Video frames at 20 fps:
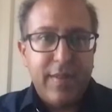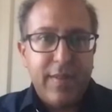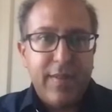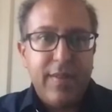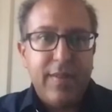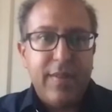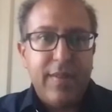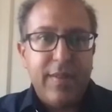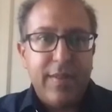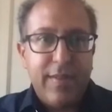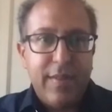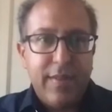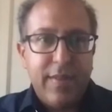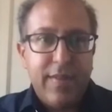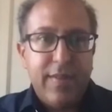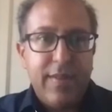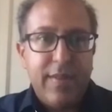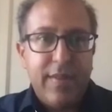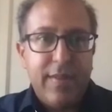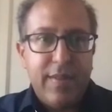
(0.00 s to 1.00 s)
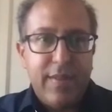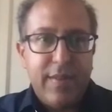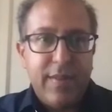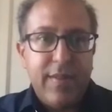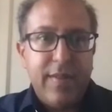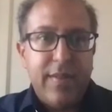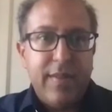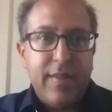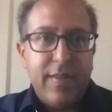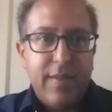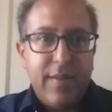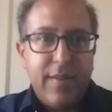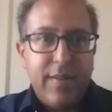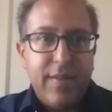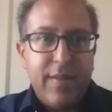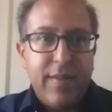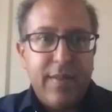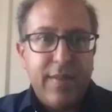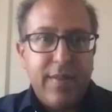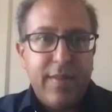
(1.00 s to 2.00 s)

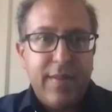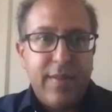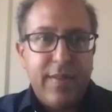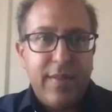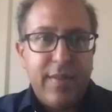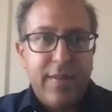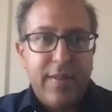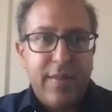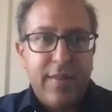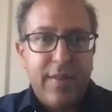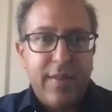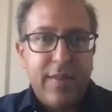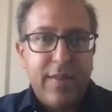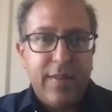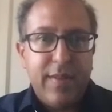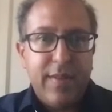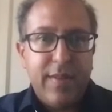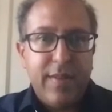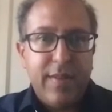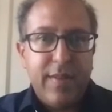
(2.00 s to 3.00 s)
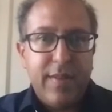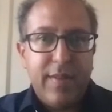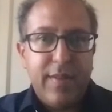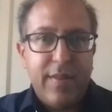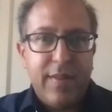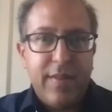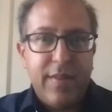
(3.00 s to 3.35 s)
This person isn't speaking.